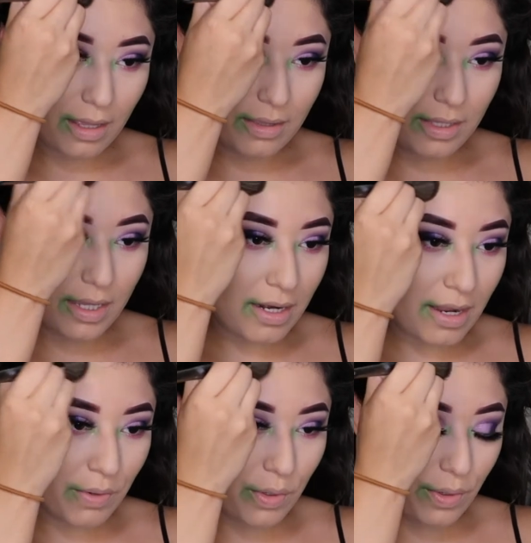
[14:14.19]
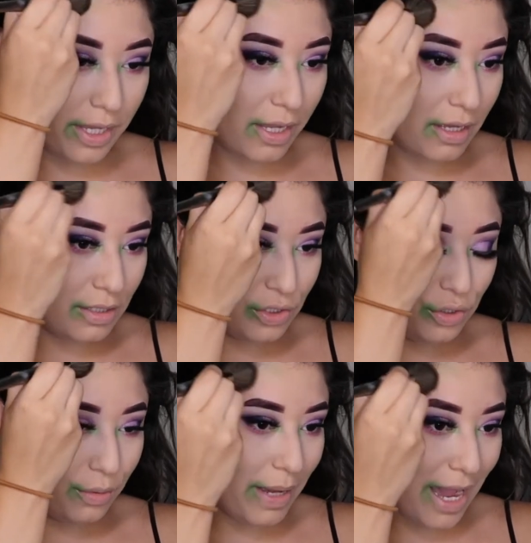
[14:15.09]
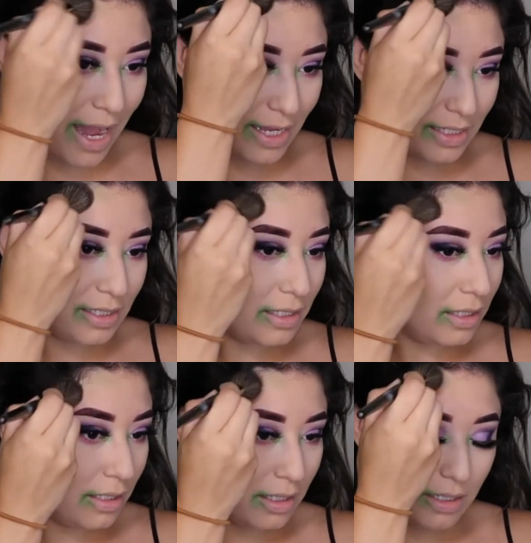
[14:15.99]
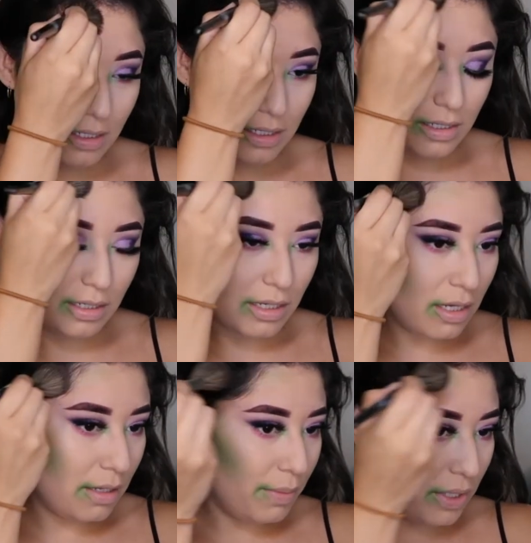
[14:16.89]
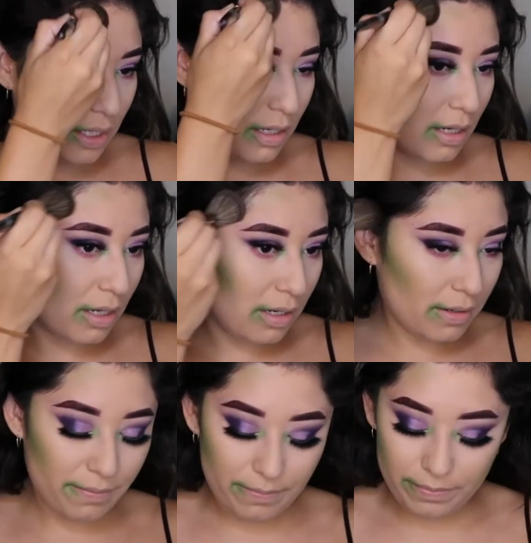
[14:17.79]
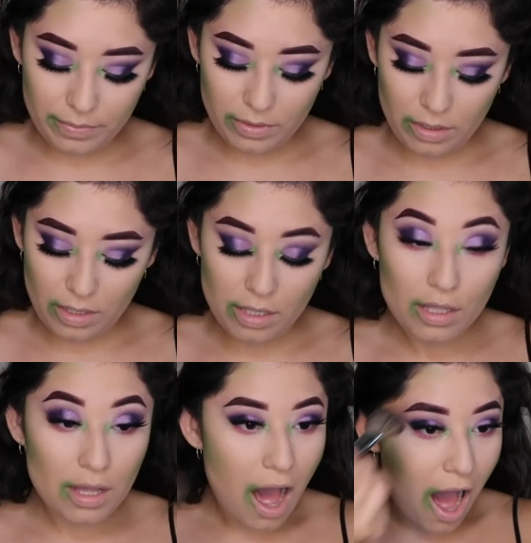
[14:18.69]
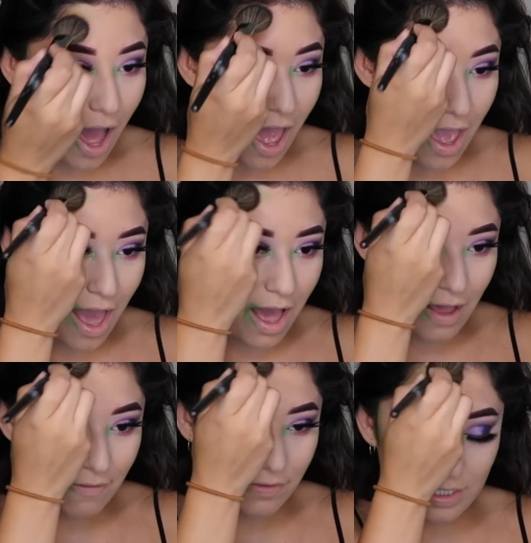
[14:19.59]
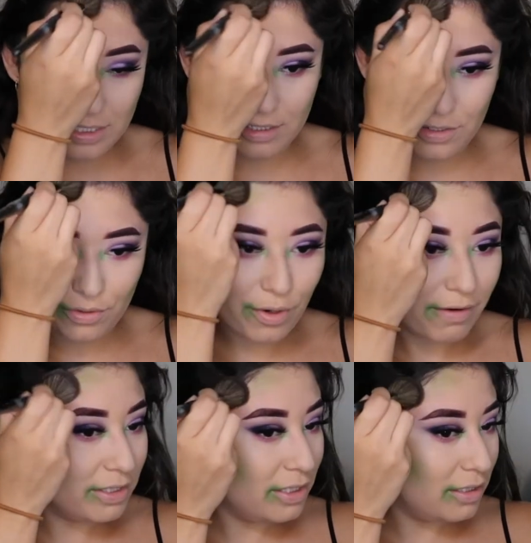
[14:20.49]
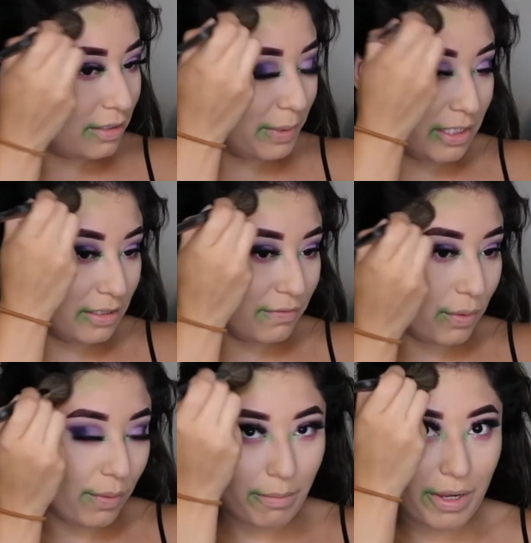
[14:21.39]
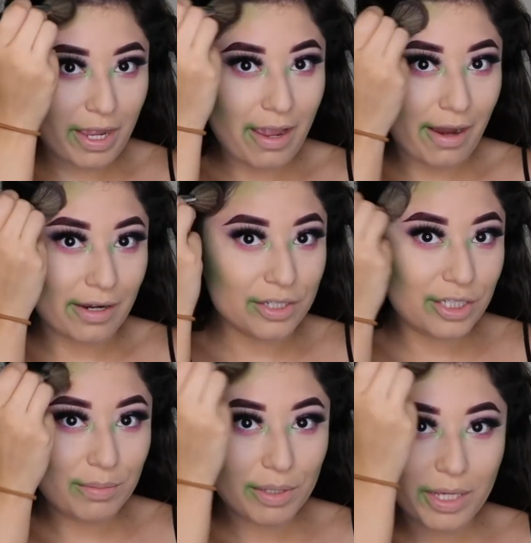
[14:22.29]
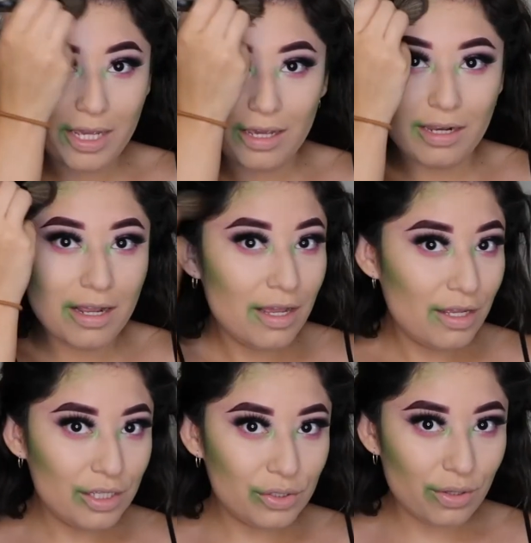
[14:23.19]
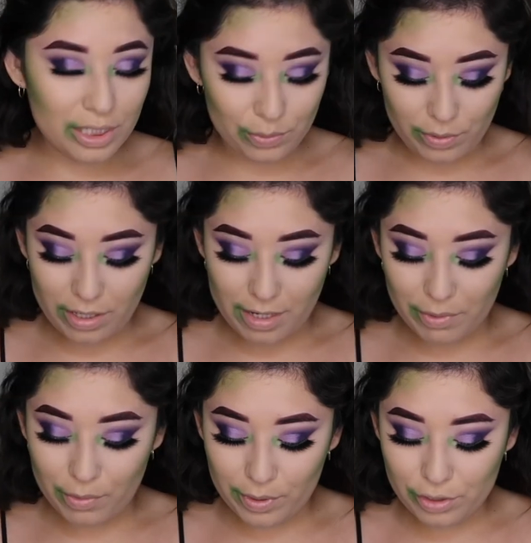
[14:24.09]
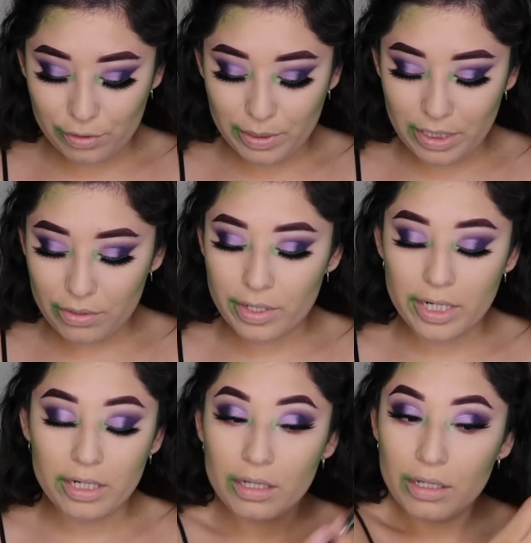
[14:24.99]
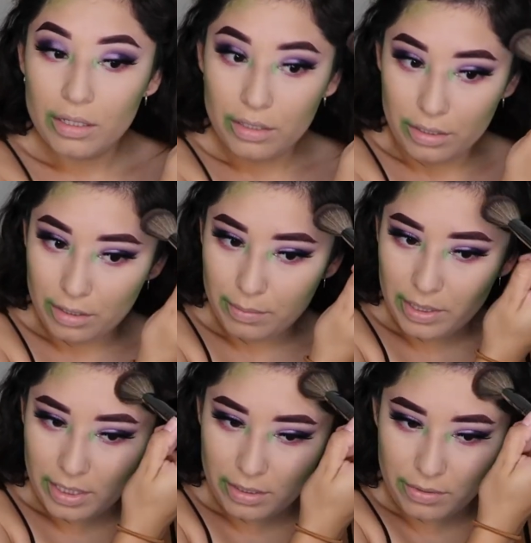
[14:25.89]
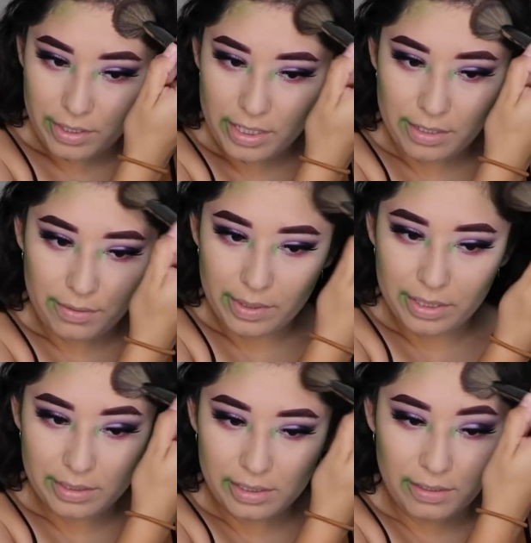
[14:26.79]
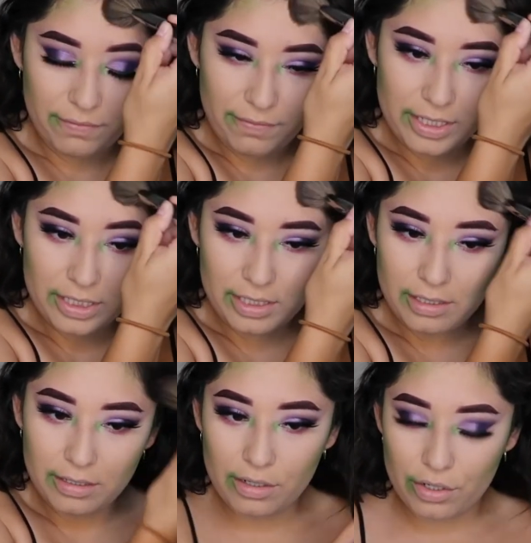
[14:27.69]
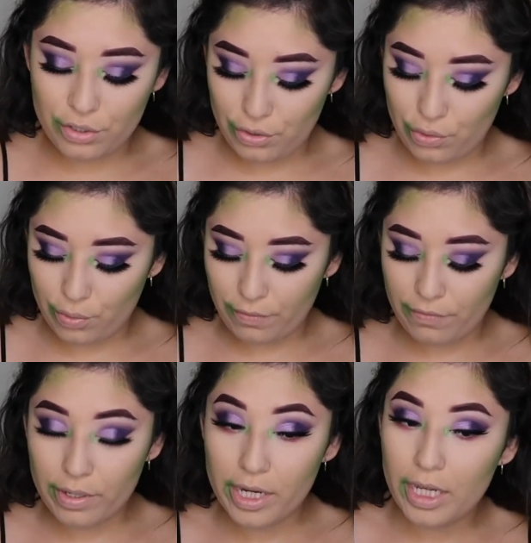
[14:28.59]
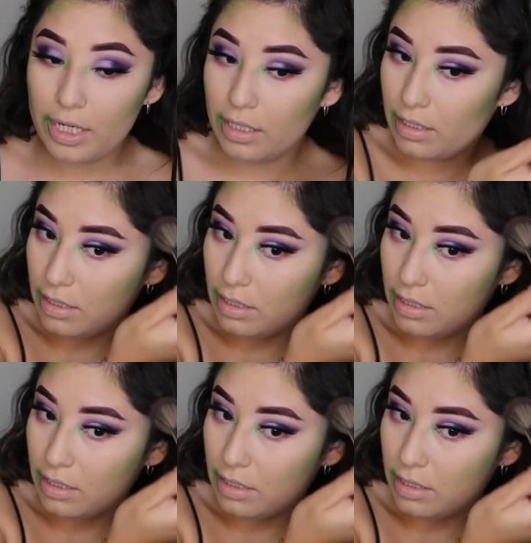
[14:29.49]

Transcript: And then I'm going to pat up here. I have these little crevices because of the way my hair is shaped on my head, so that's where I'm going to apply the green. You can apply the green anywhere you see fit on your forehead,